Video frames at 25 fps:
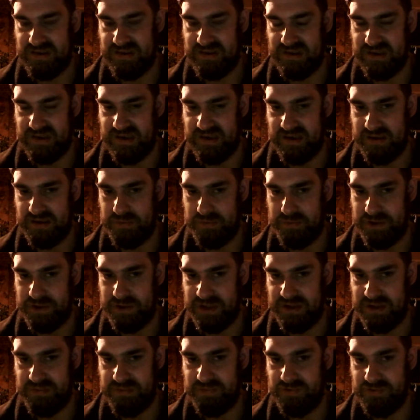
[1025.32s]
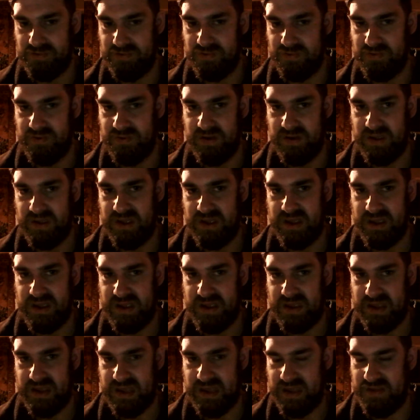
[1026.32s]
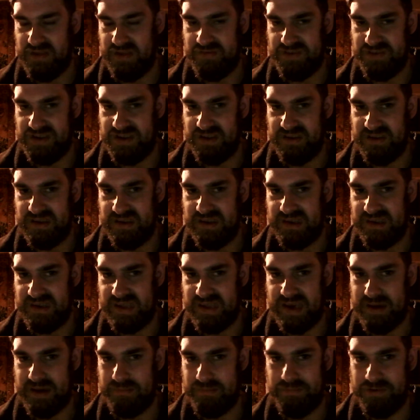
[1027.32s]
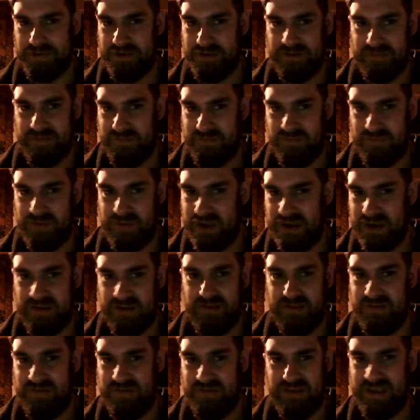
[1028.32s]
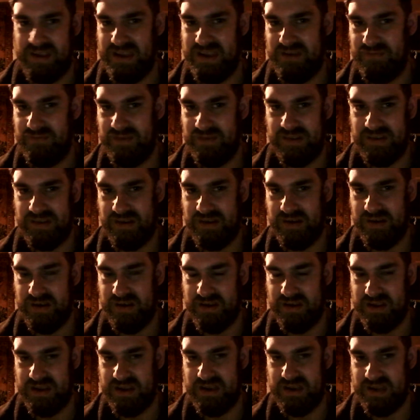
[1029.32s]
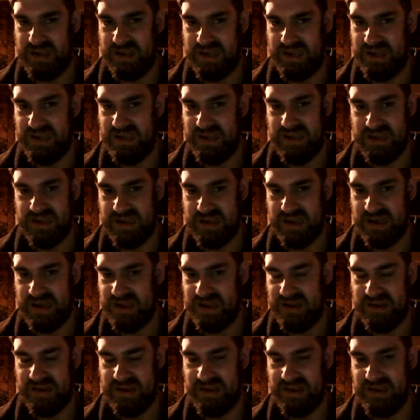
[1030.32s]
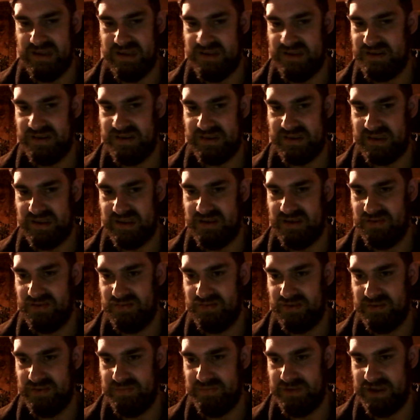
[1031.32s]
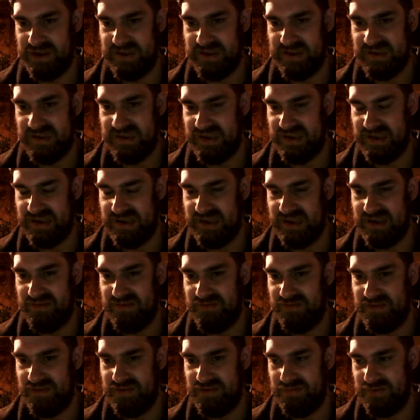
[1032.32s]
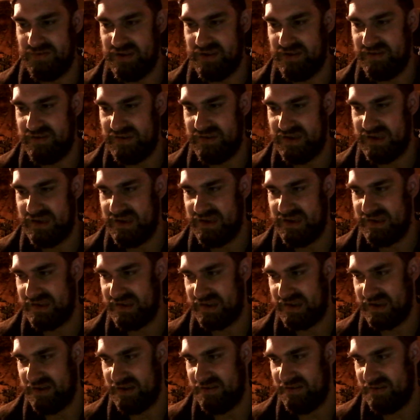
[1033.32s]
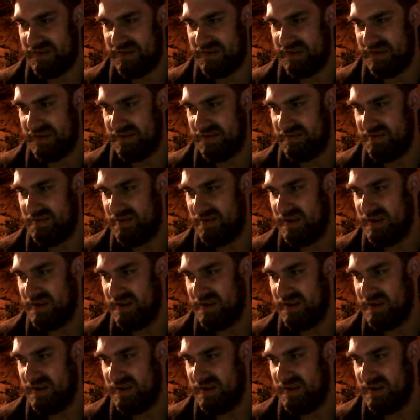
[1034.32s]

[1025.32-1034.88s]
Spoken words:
to her people if she did that, but no, he was lying. He just killed her basically, and that was all those years ago. So